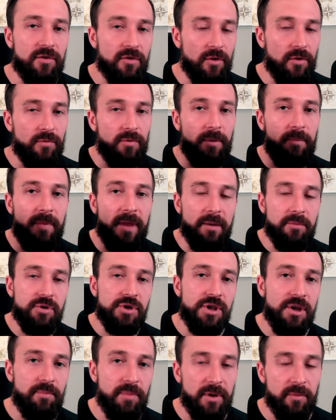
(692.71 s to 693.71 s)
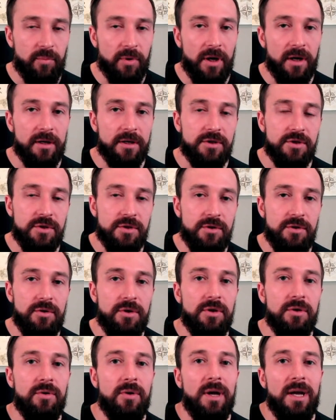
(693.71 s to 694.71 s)
So from them shipping products to
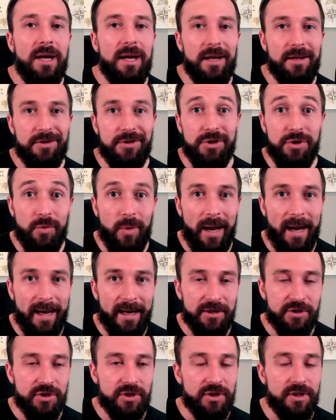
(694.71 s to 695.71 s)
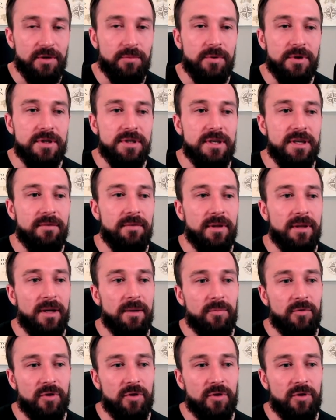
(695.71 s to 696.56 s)
you and to you actually receiving them.